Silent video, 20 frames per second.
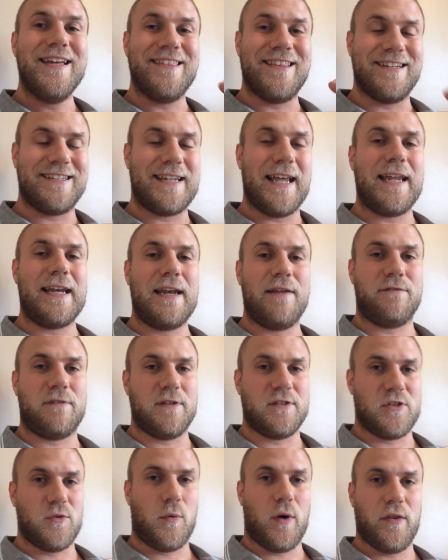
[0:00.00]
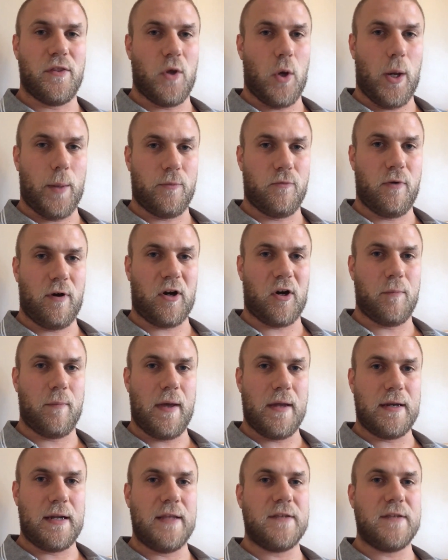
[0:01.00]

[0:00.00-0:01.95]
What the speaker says: the deadlift is the one that I would recommend.